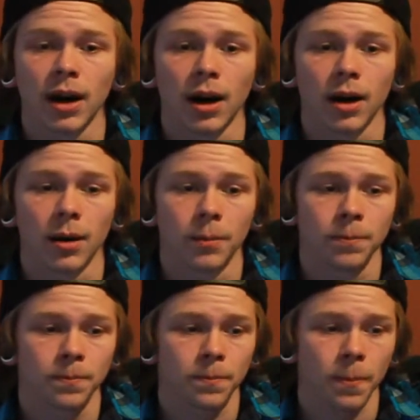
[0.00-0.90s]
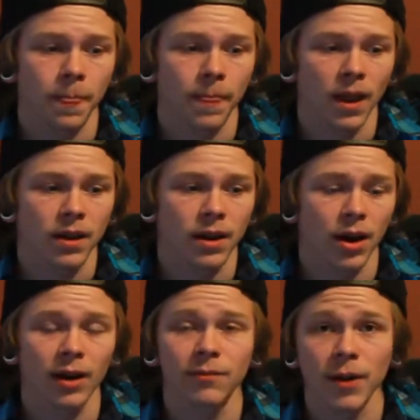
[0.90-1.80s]

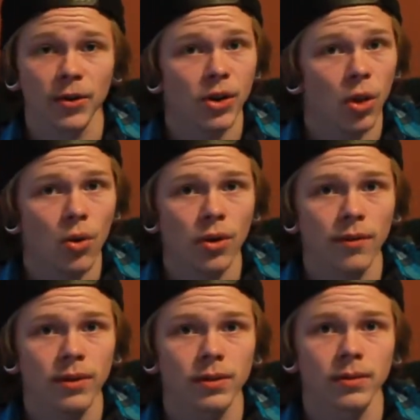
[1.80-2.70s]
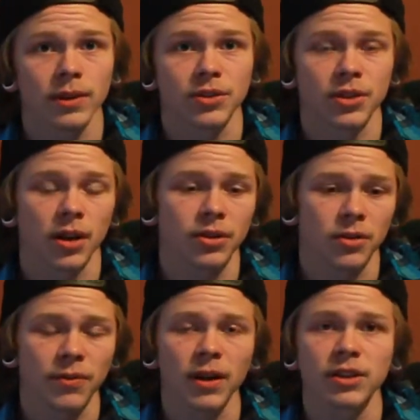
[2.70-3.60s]
Now I found a clone of it. It's
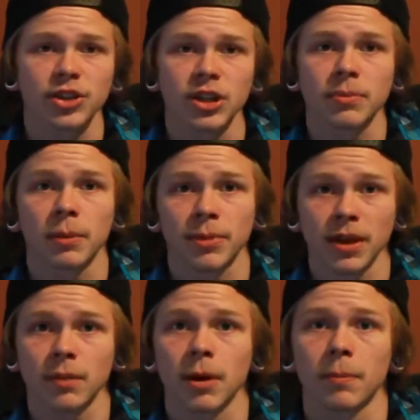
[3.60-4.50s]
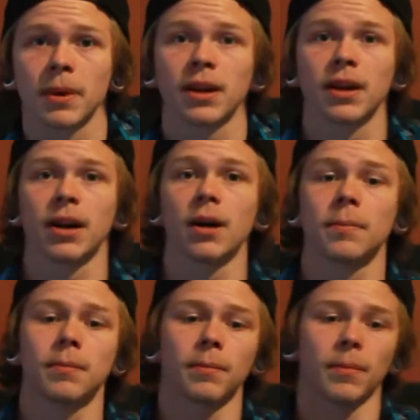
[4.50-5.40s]
fairly cheap, and I'm thinking about picking it
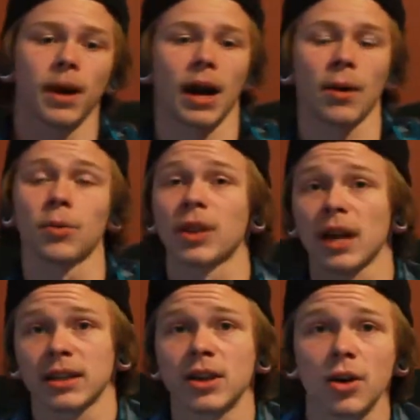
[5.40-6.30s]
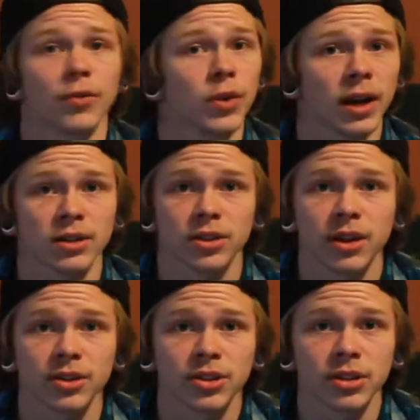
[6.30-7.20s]
up. I would like to know if you guys are
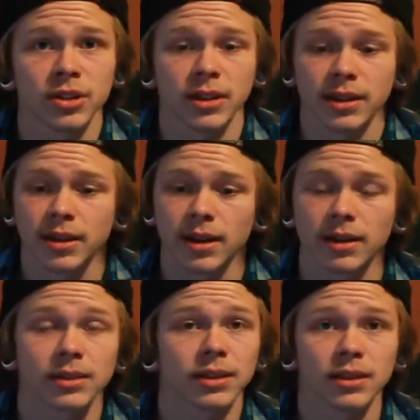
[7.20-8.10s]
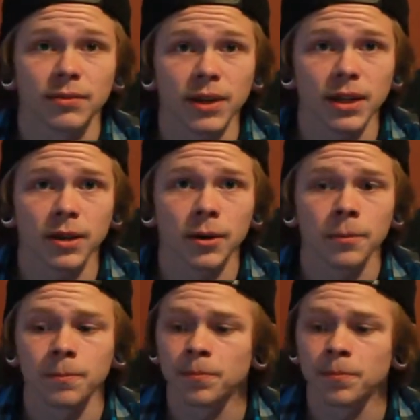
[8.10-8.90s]
interested in seeing the video.